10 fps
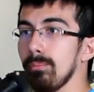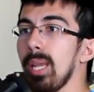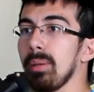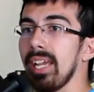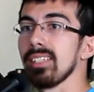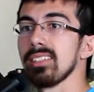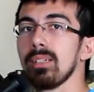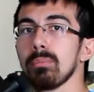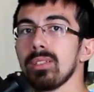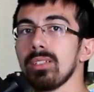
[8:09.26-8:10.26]
maybe has the
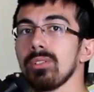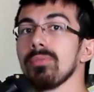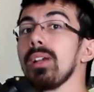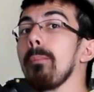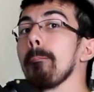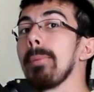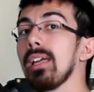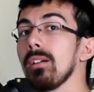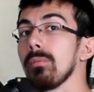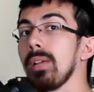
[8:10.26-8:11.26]
same potential, if not
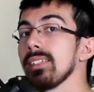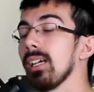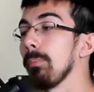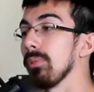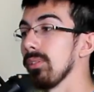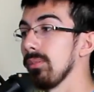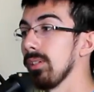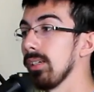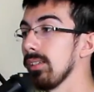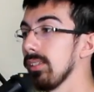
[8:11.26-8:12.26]
better, has
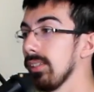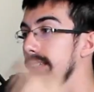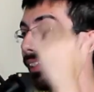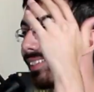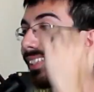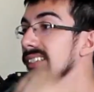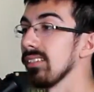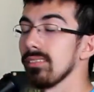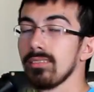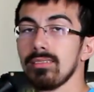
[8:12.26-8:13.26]
the ceiling?